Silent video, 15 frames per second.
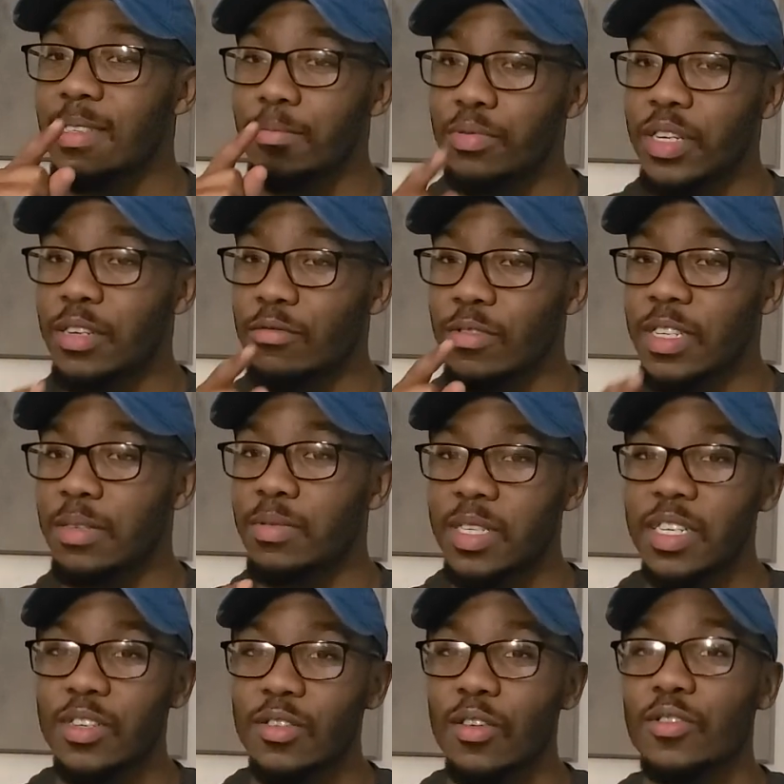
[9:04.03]
a pig with
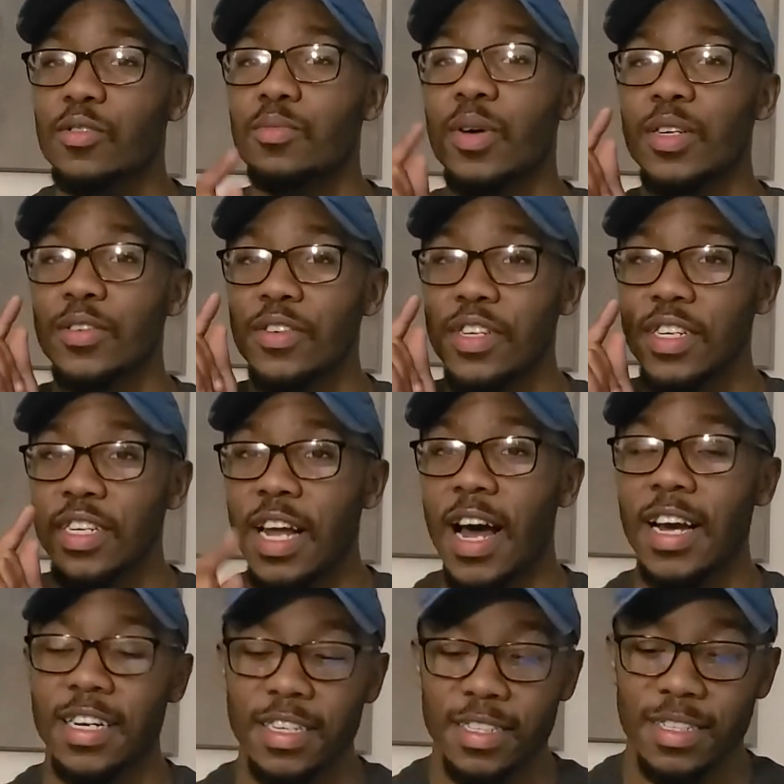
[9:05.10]
lipstick on, you better
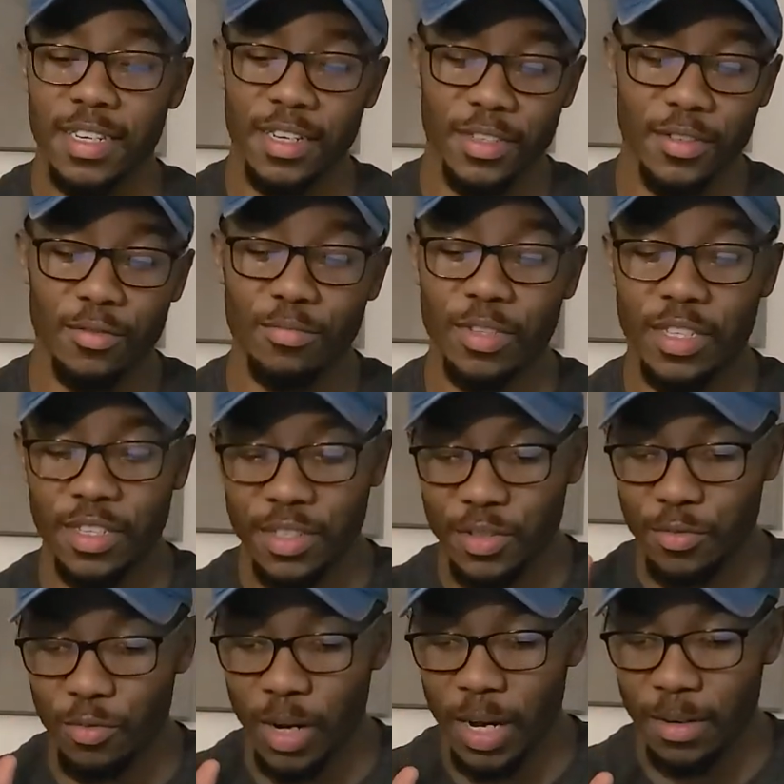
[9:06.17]
not continue, because
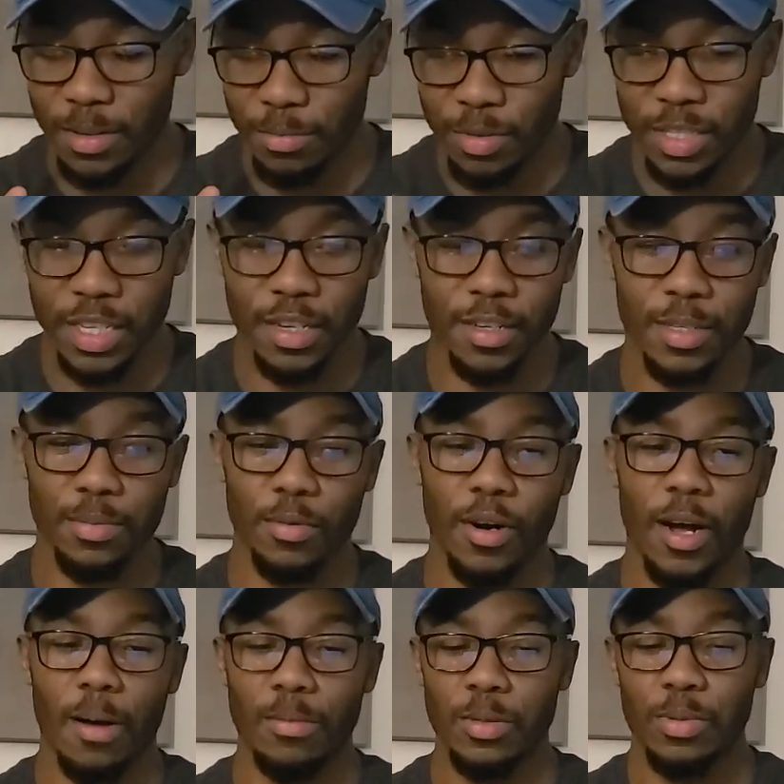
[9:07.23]
you will have some serious
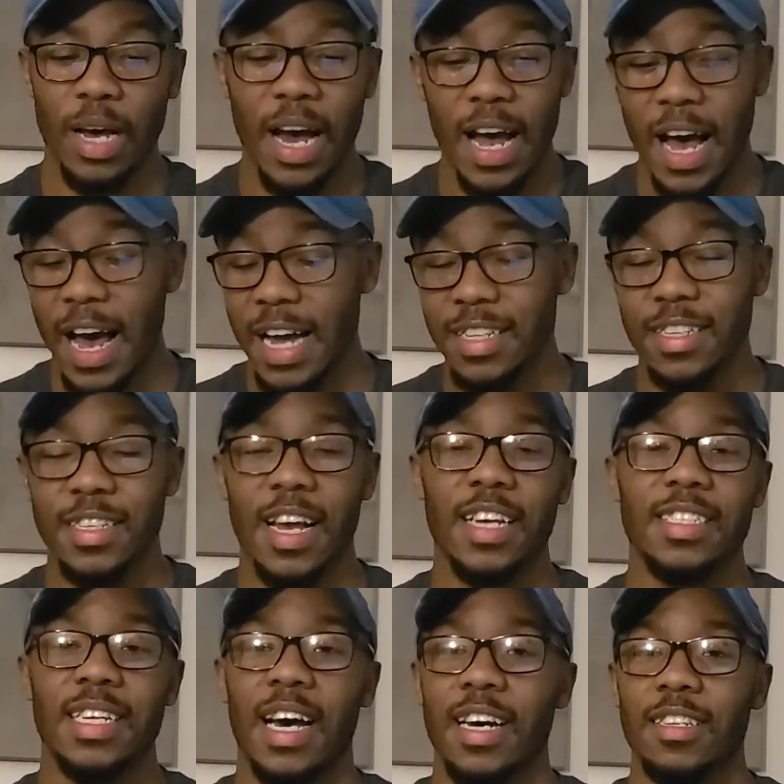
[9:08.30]
problems. But I did
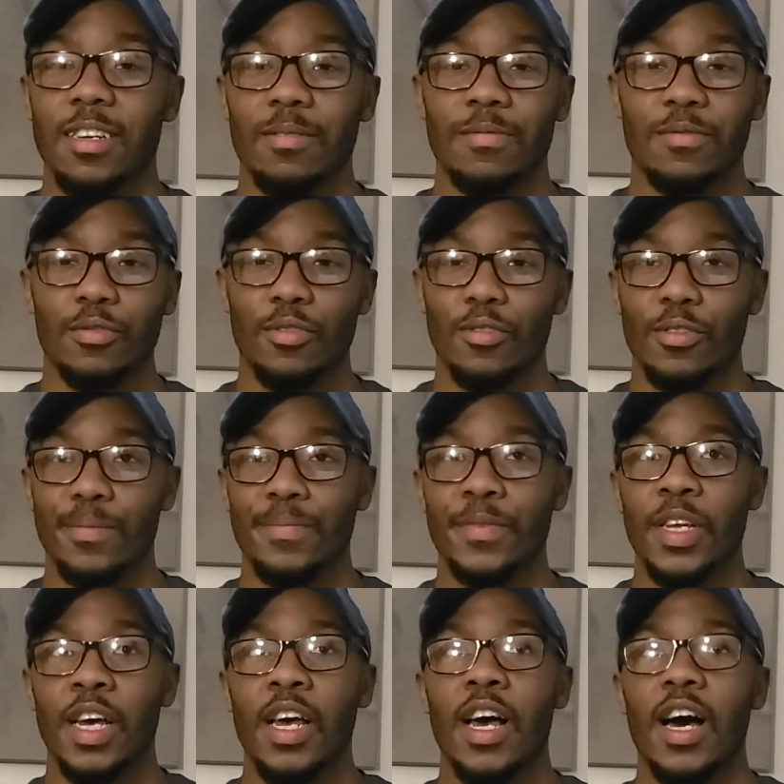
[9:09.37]
not sign up for them.
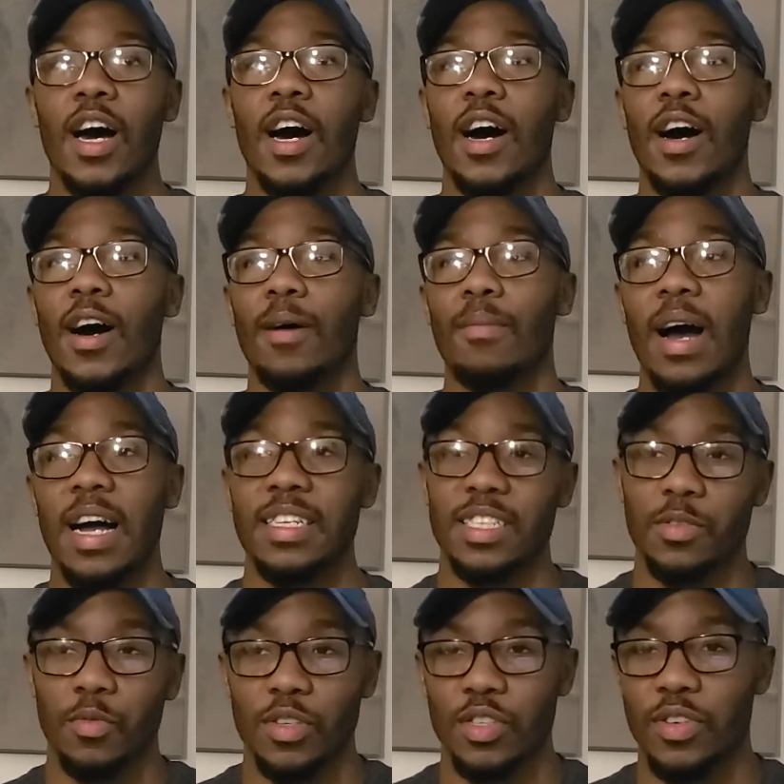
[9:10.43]
I
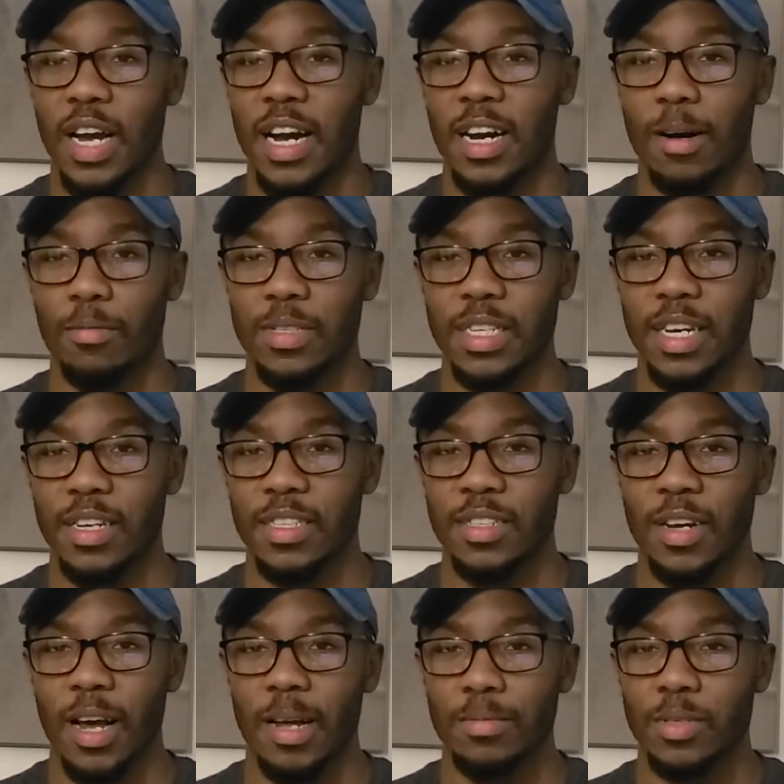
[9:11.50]
just wanted to try a couple sales
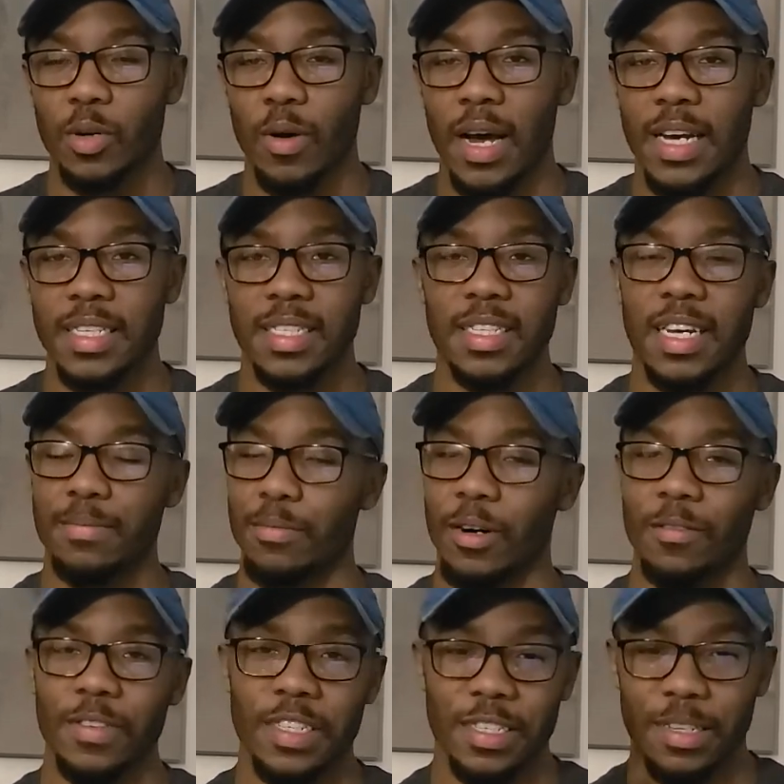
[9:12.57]
jobs twice, and they
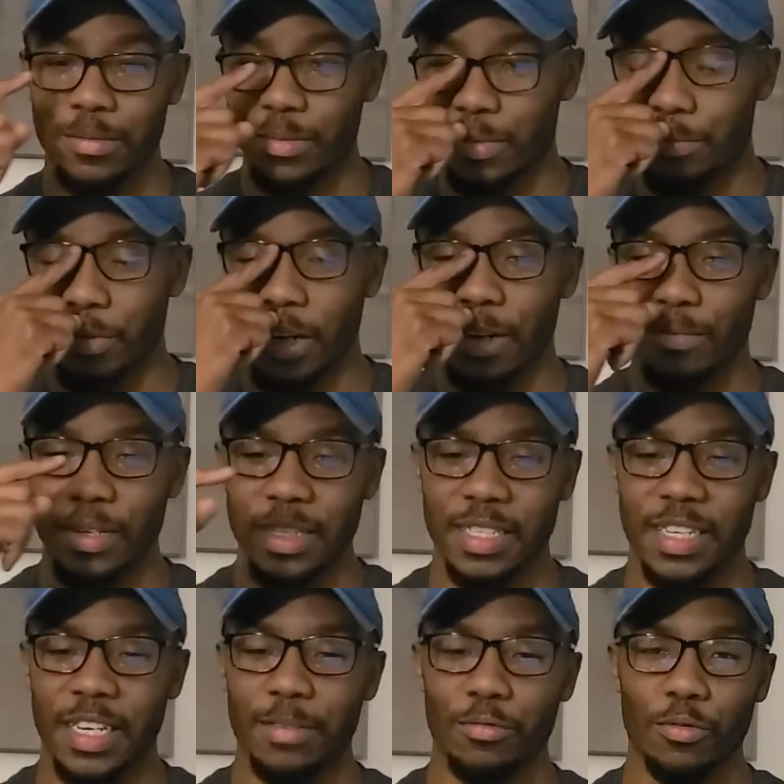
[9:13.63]
both ended up to be pyramid
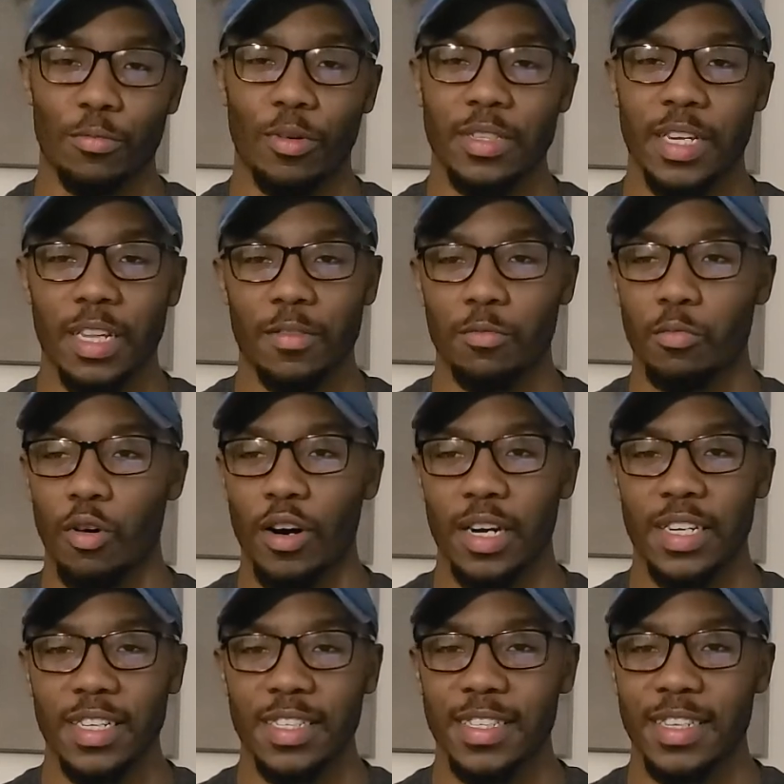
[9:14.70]
schemes or multi-level
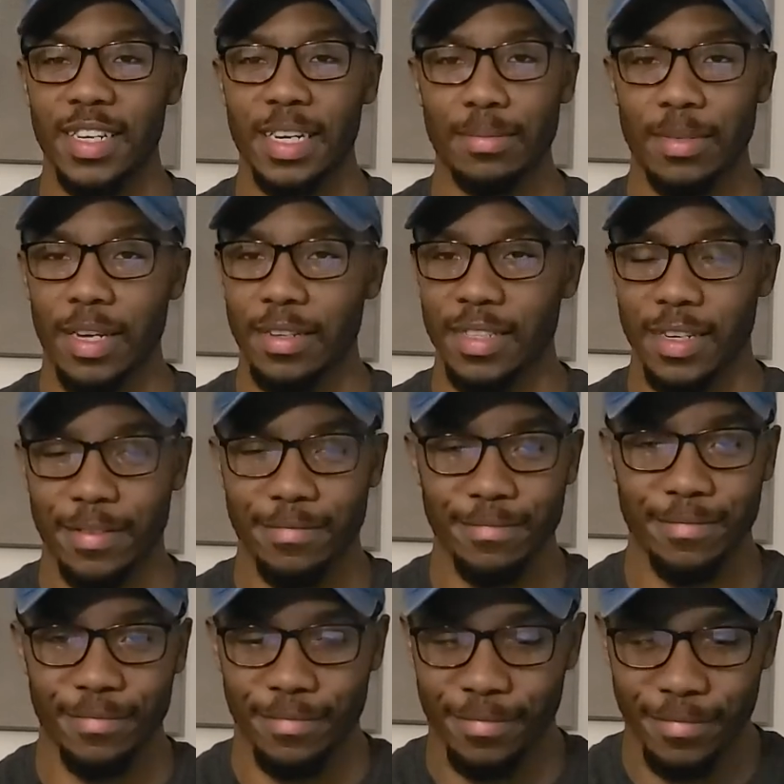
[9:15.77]
marketing schemes. And I was like,
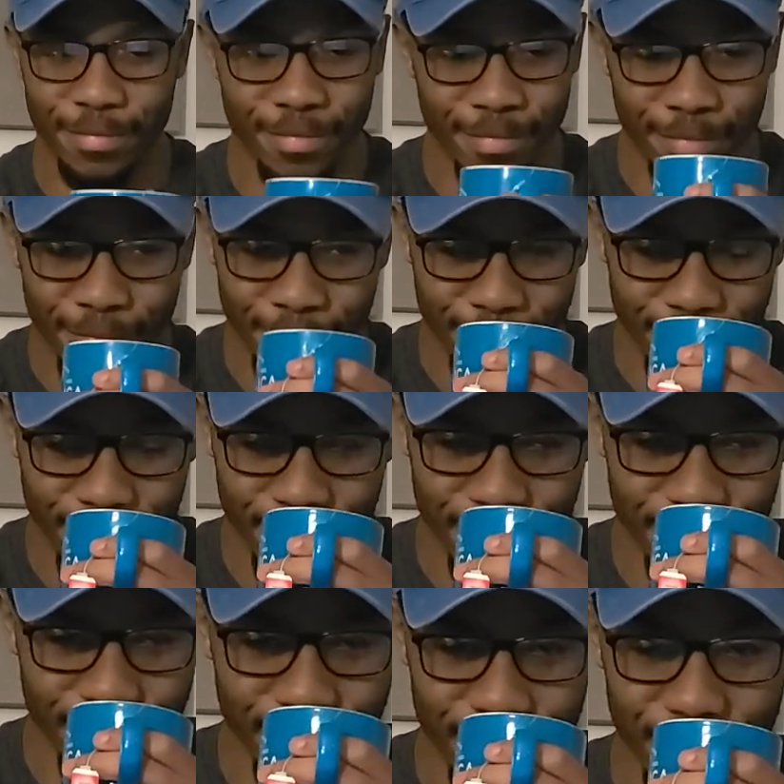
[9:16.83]

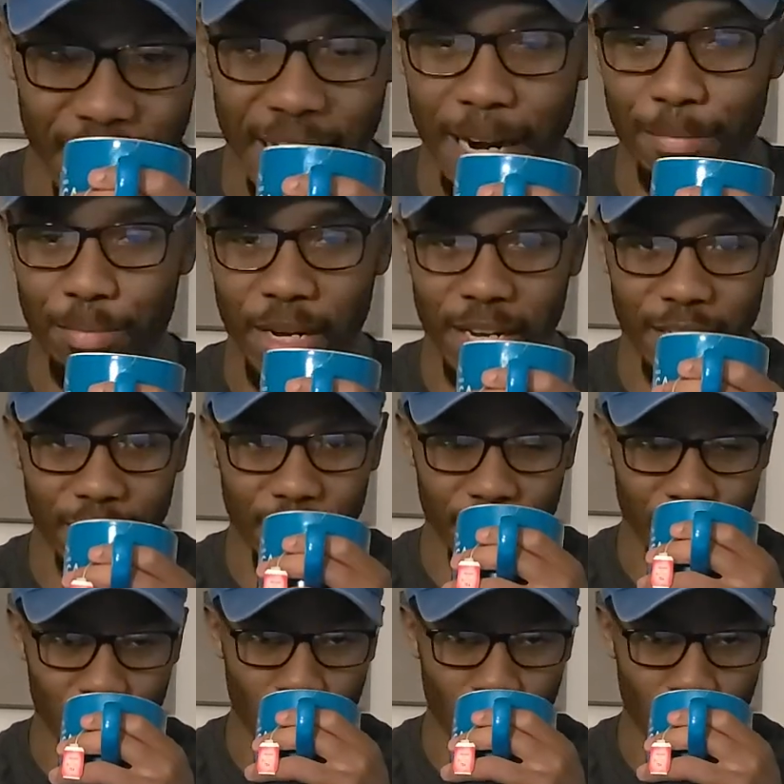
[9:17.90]
I got bad luck.